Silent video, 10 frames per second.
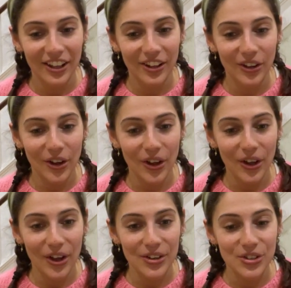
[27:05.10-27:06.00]

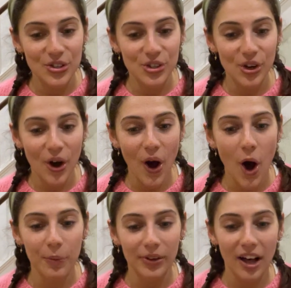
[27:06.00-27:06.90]
Good
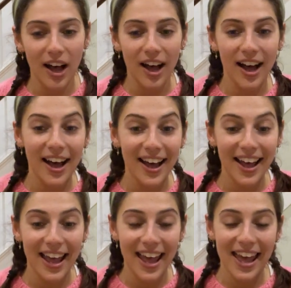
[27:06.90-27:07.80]
job,
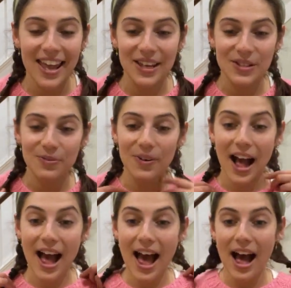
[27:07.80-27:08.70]
nice,
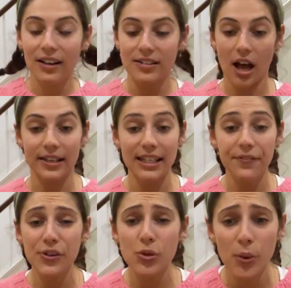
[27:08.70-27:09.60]
well done. Give
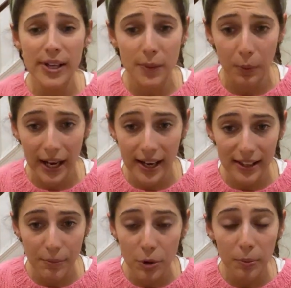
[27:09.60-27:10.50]
your toys a break,
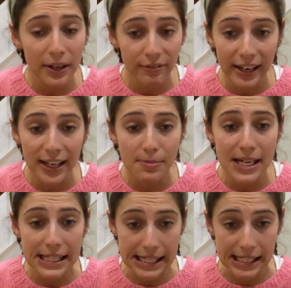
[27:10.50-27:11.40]
they're probably feeling a
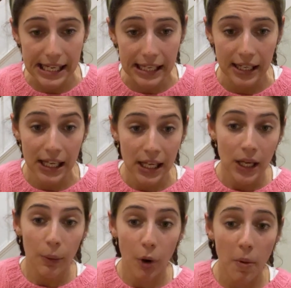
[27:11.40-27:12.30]
bit dizzy.
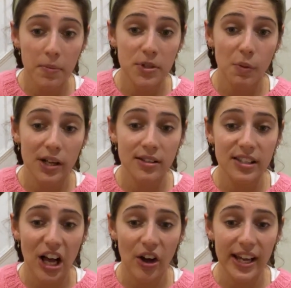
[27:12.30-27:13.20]
Pop them to one
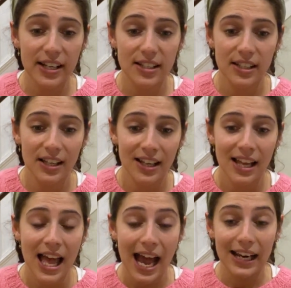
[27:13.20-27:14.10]
side
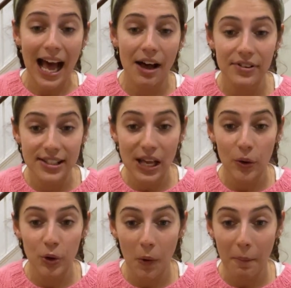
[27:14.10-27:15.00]
and have a sit
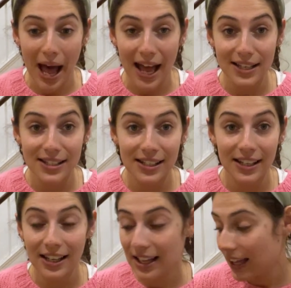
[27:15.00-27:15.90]
on your mat.
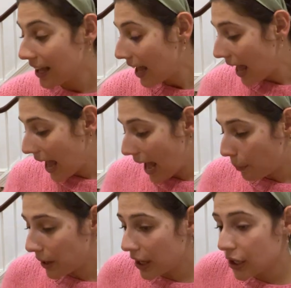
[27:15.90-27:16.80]
And
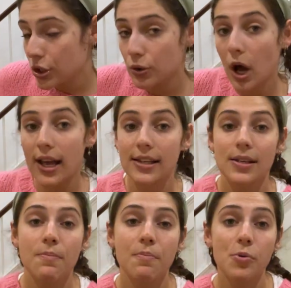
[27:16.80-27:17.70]
we're gonna try
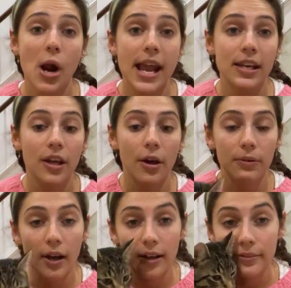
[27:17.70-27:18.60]
some brain
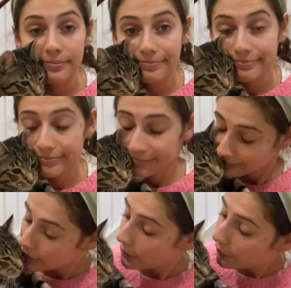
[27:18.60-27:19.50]
yoga
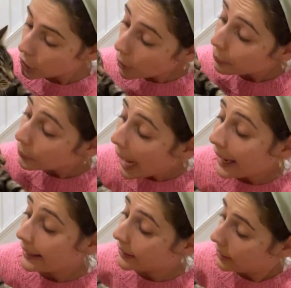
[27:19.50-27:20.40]
for your
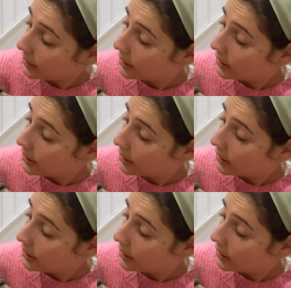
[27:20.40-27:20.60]
brain.